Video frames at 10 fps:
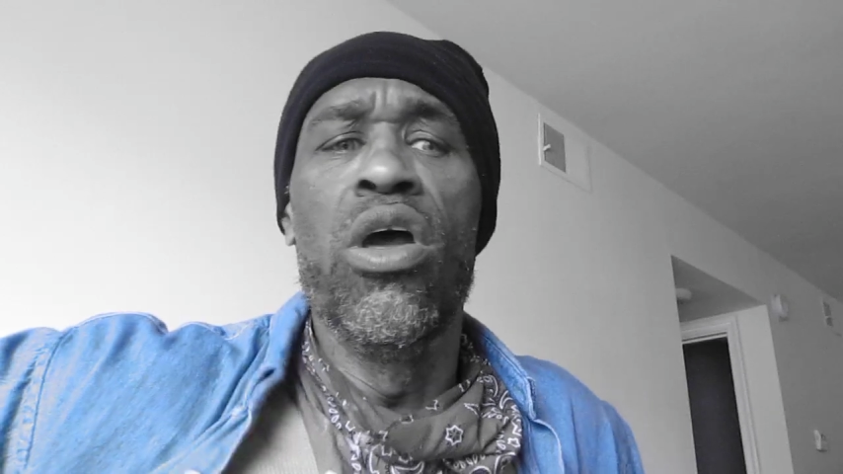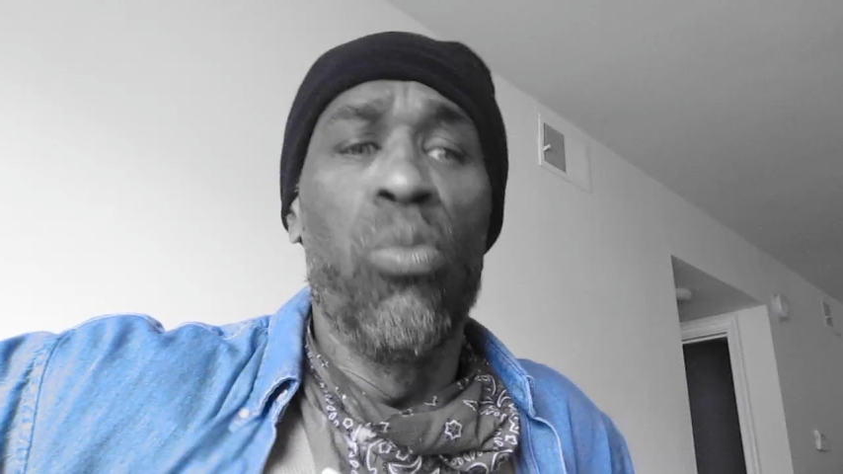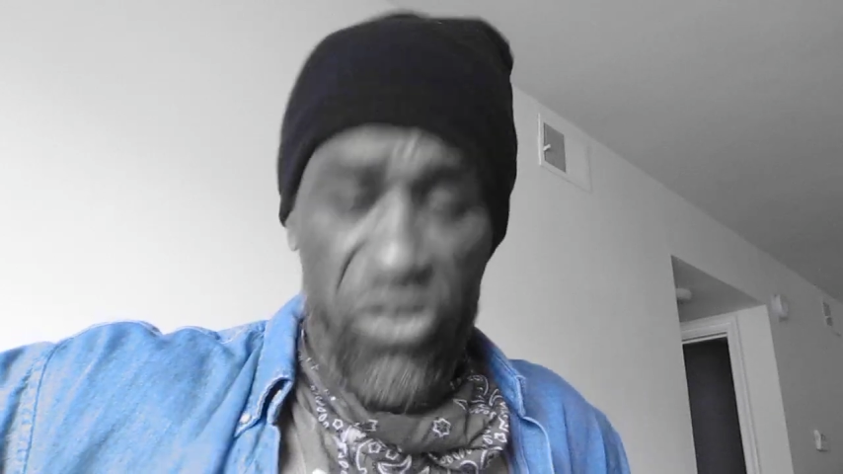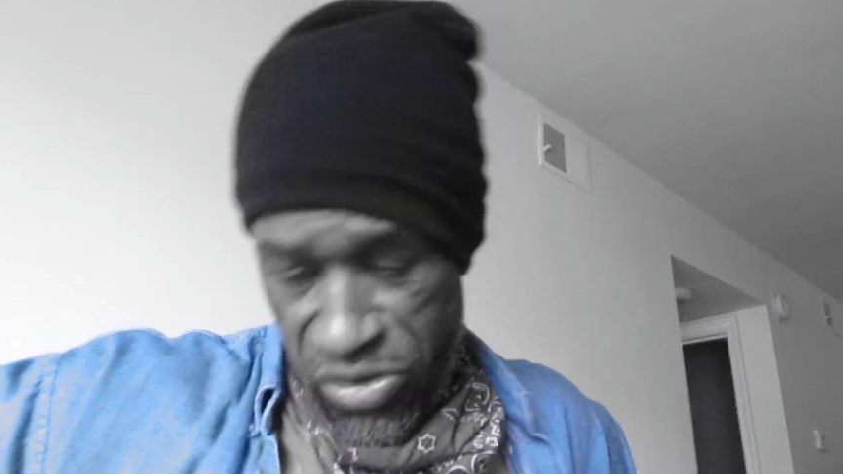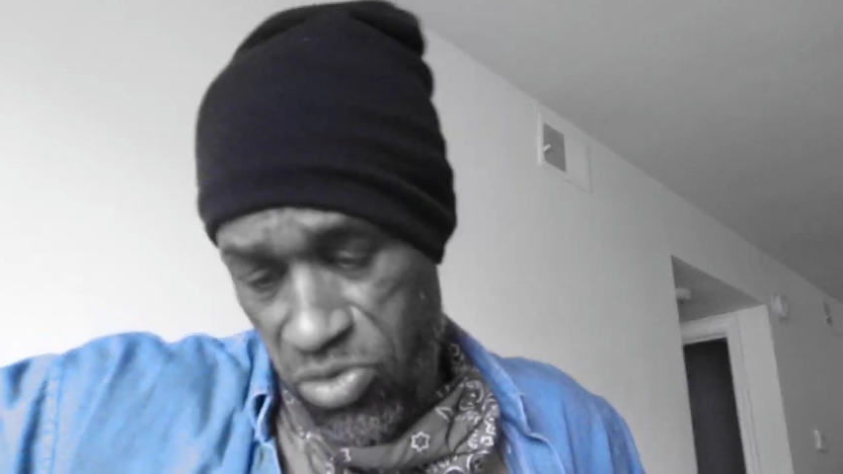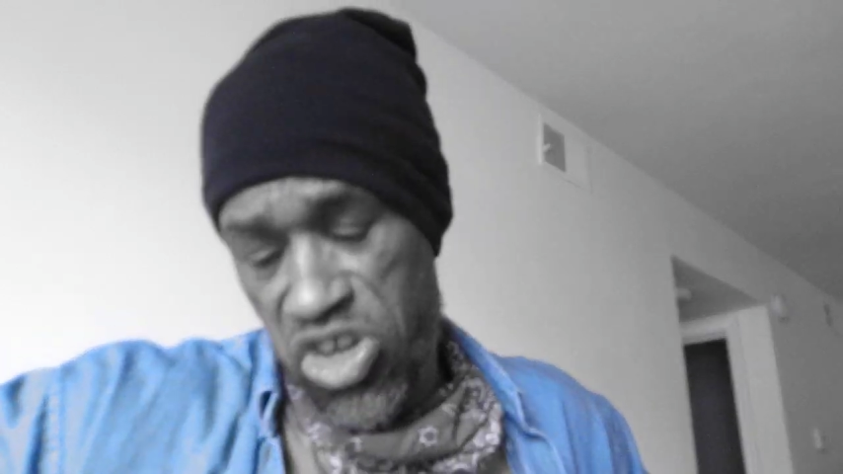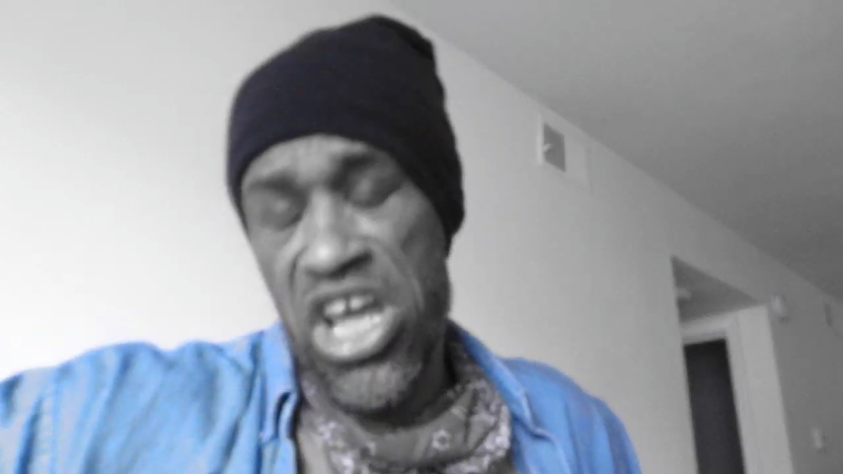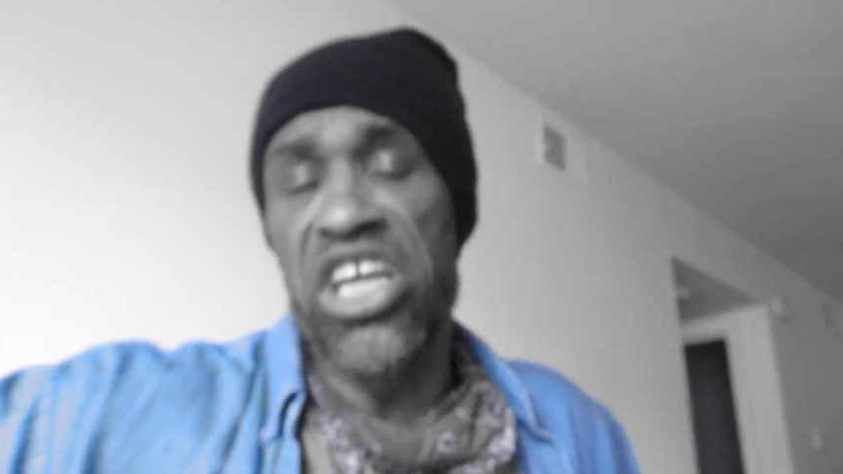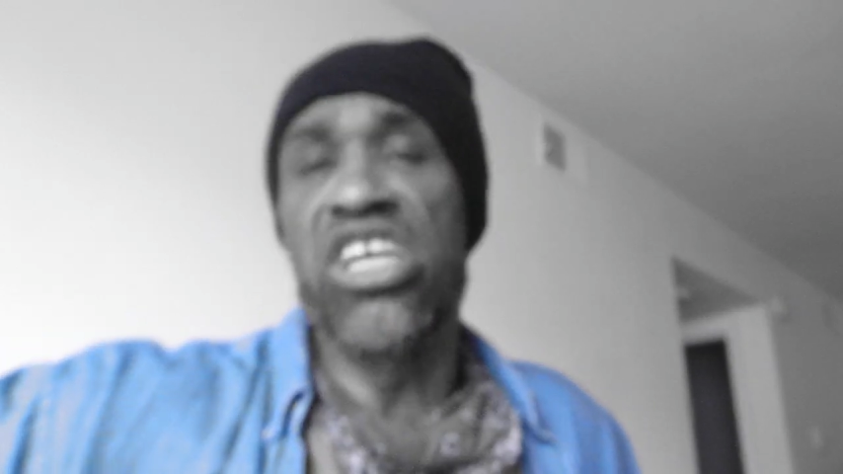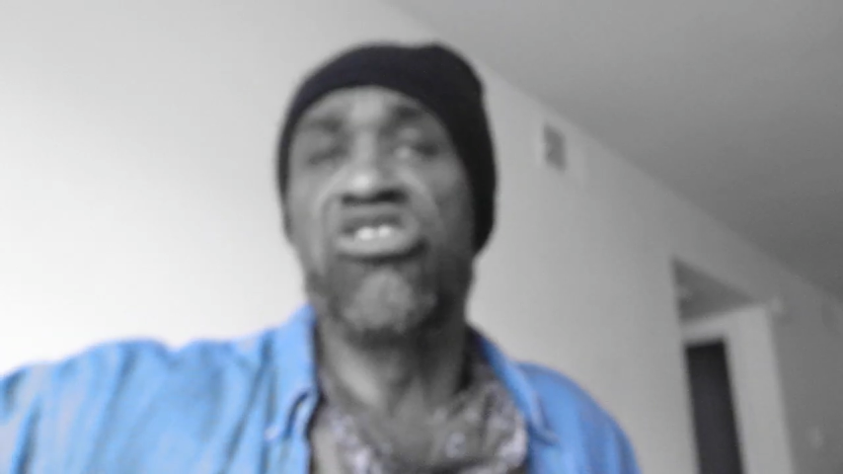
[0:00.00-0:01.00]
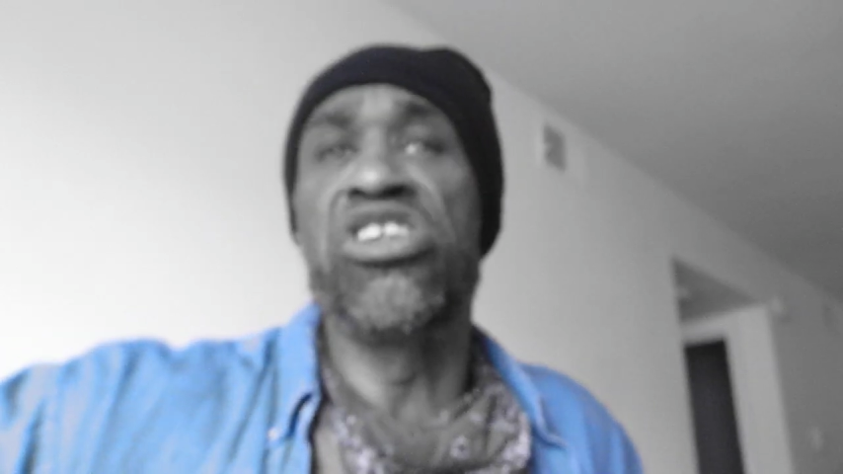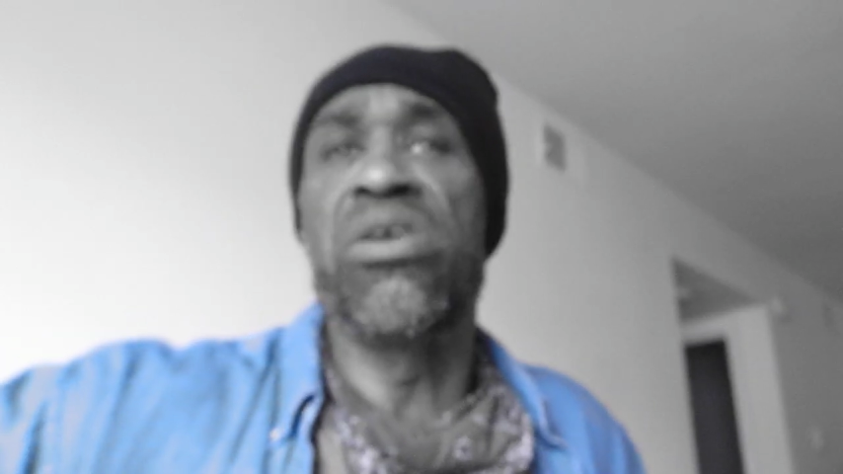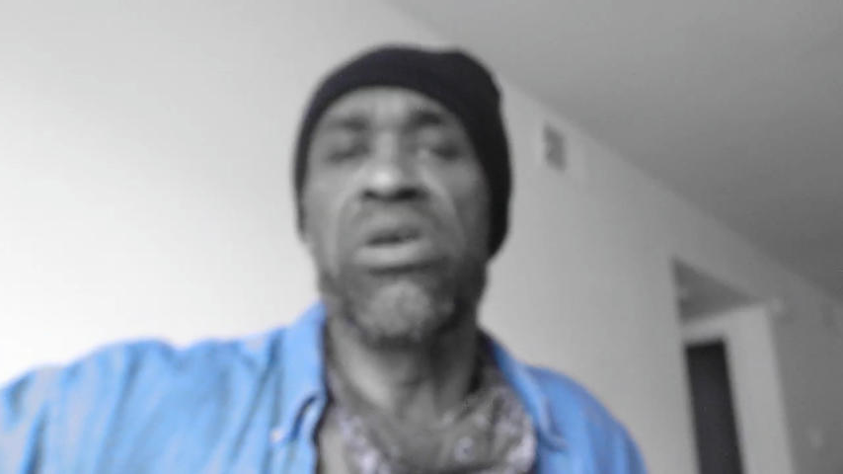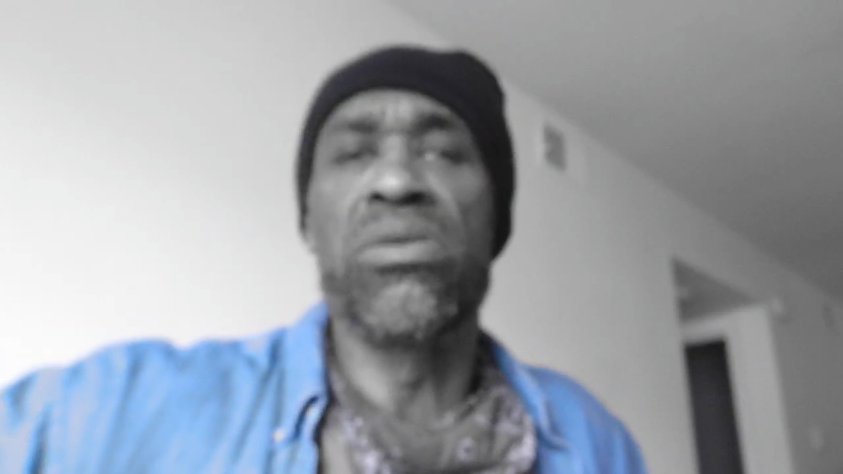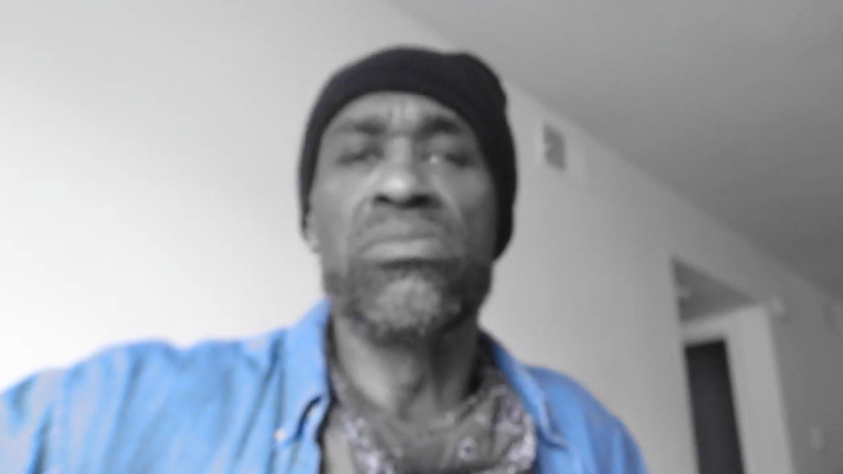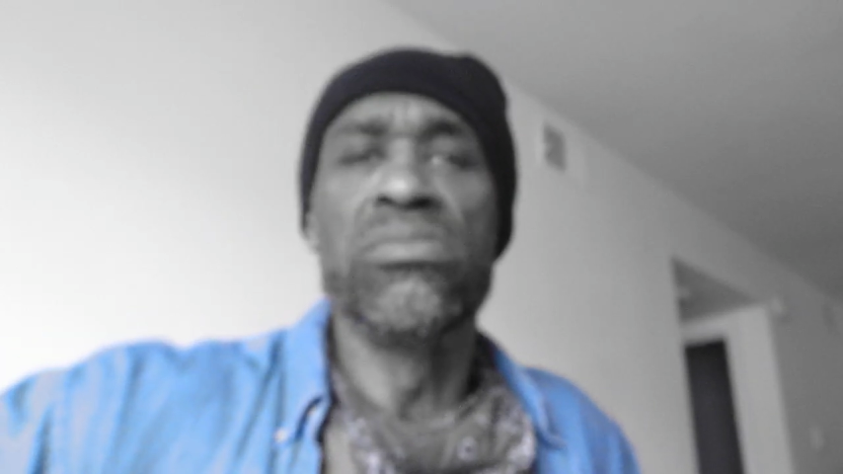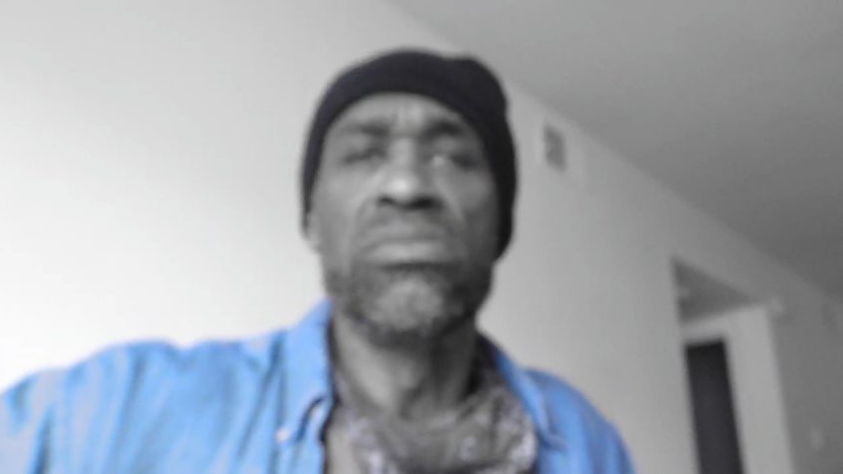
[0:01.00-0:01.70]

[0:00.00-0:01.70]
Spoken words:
with some genetic engineering.